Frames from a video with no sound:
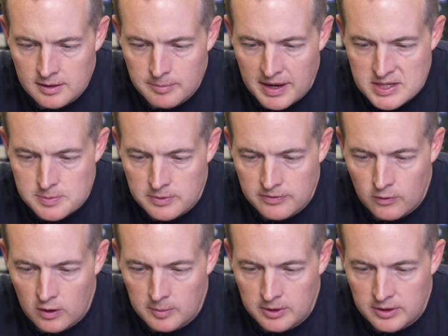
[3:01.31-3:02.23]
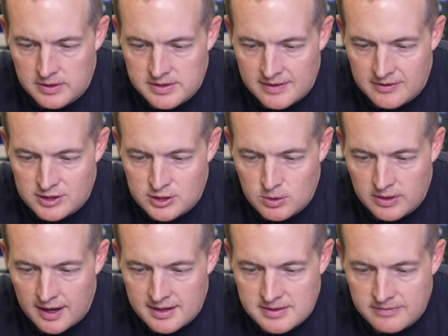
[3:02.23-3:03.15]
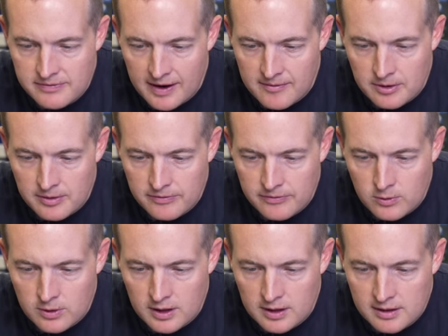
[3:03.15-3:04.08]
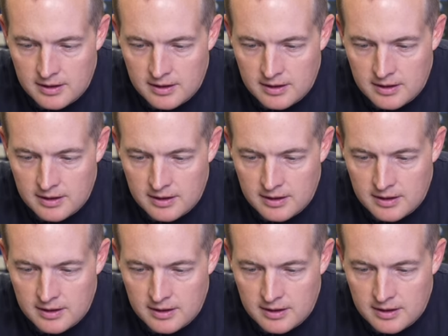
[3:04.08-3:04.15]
best performers every 2,504.